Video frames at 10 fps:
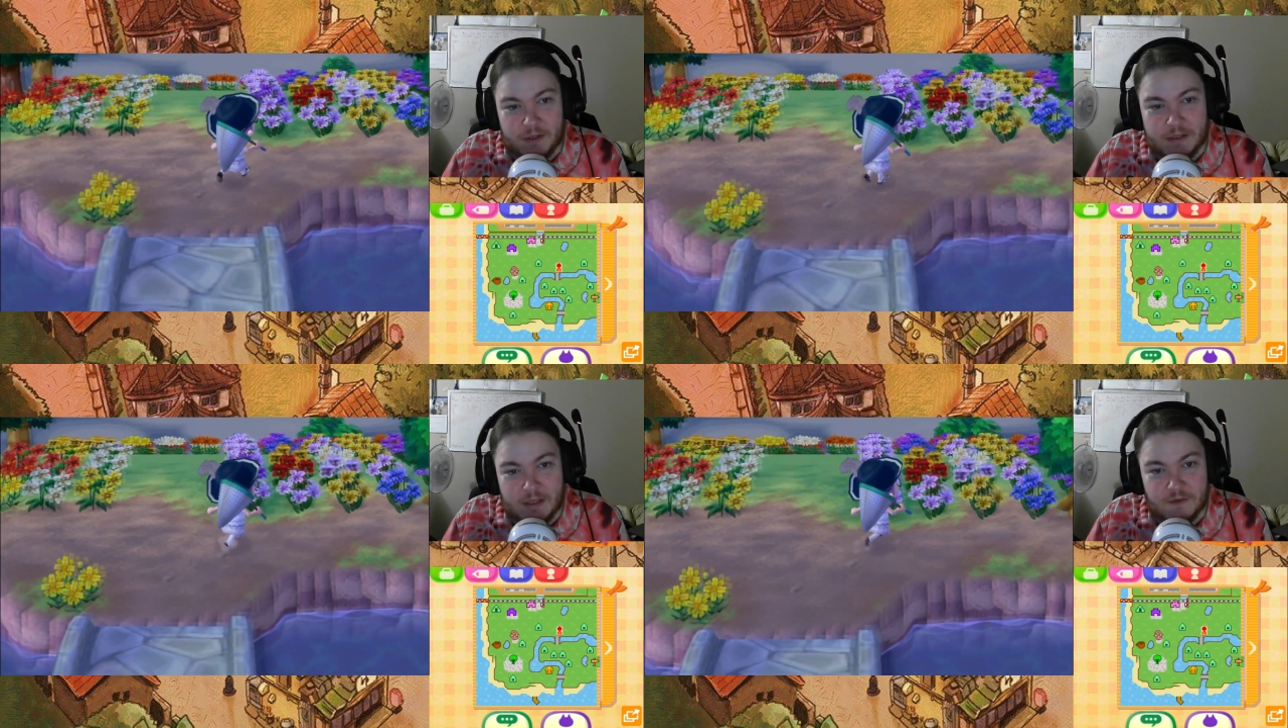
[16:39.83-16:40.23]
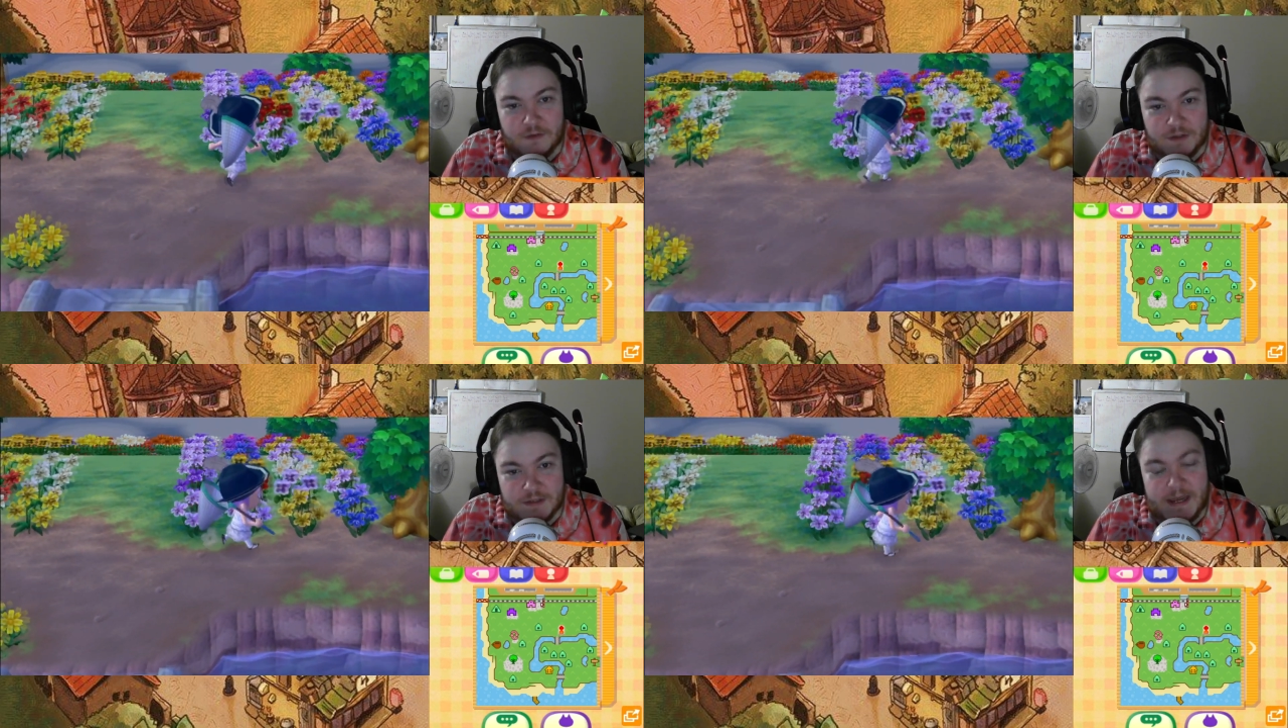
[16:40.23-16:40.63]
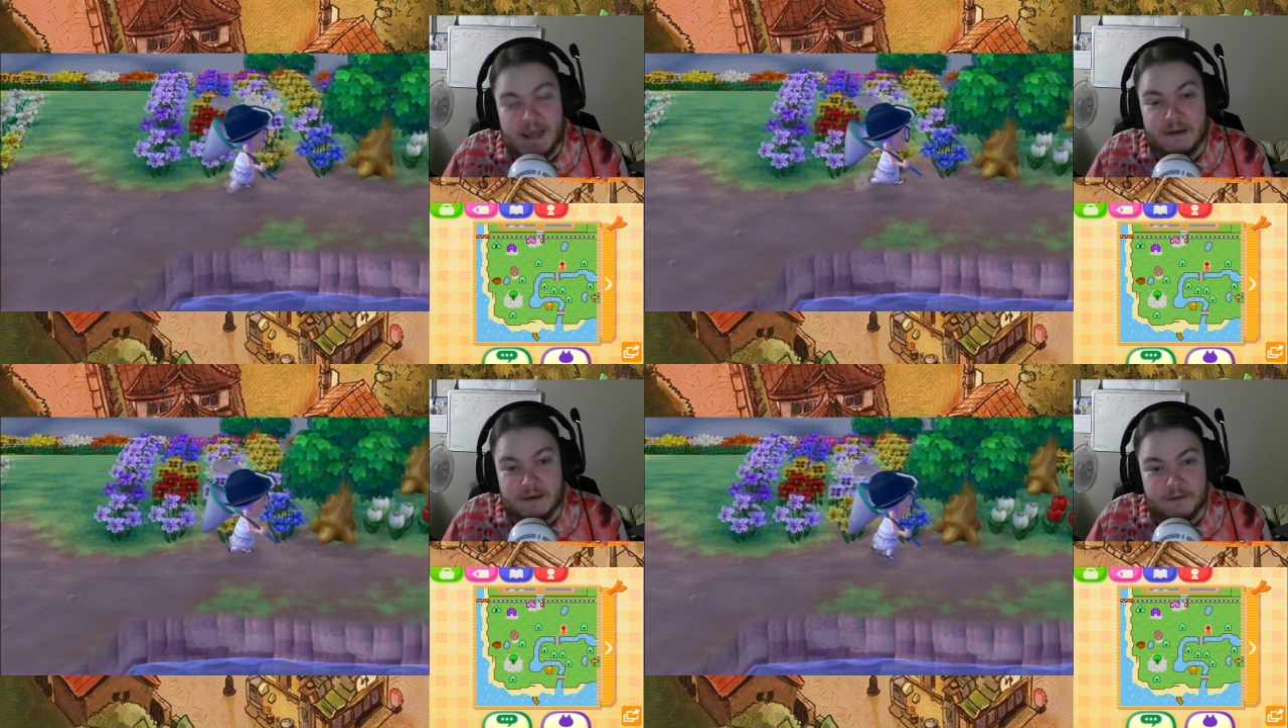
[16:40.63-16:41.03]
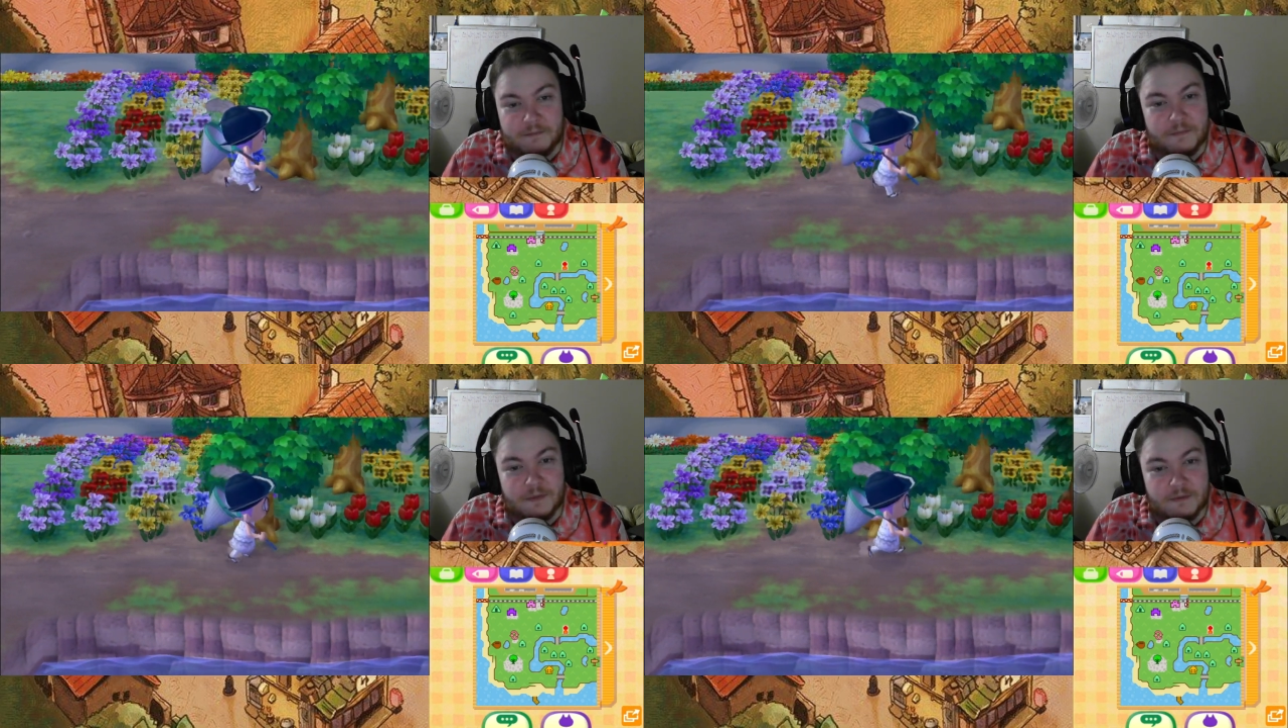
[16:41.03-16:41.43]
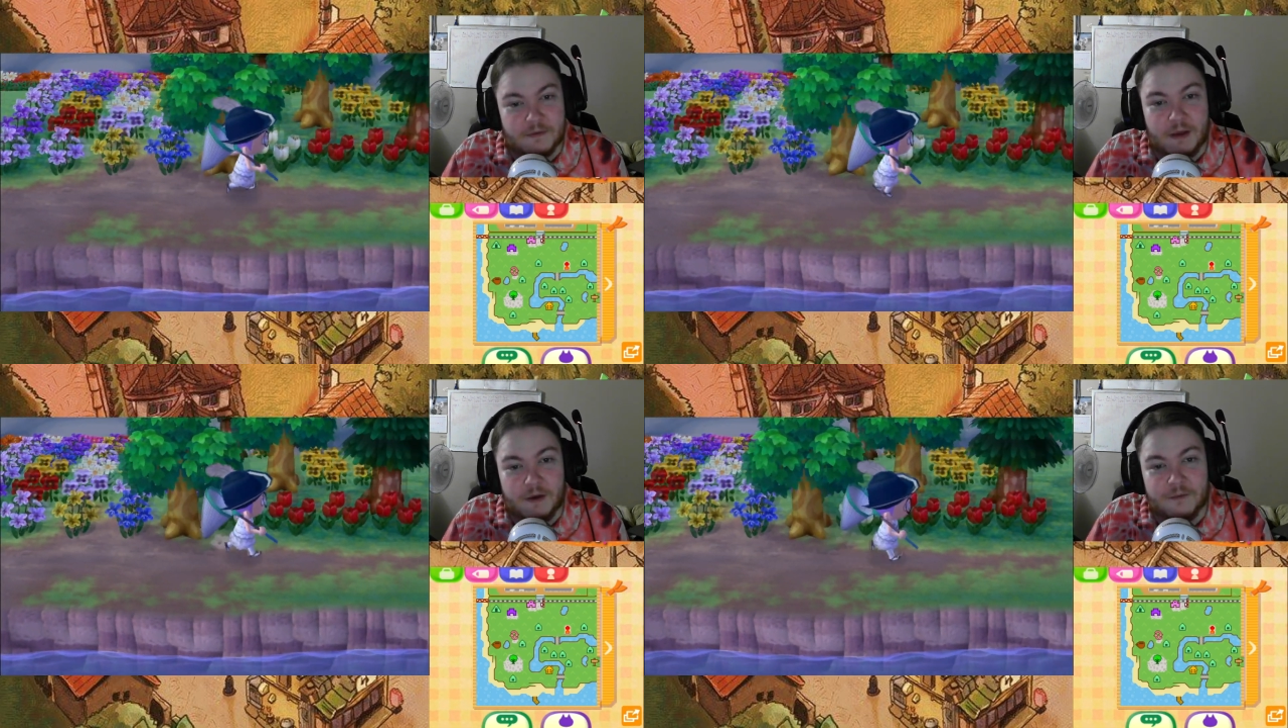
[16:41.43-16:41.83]
Like, they used to take,
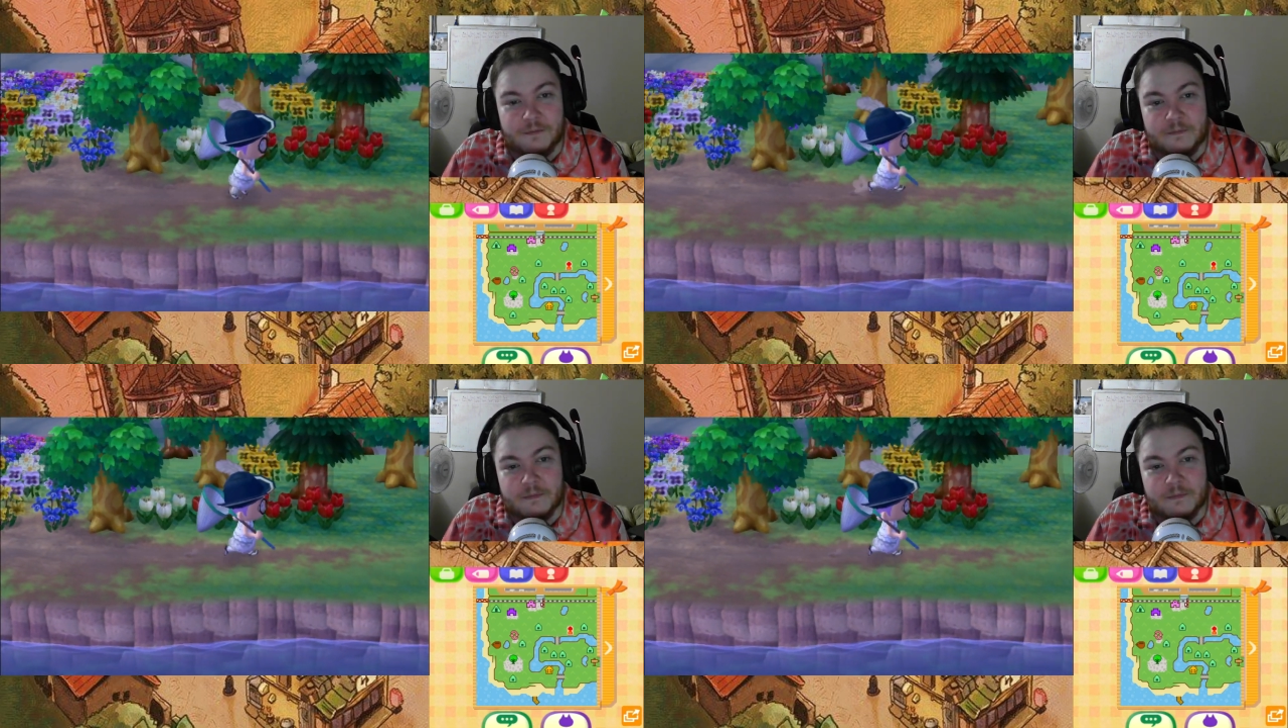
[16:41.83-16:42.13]
you know,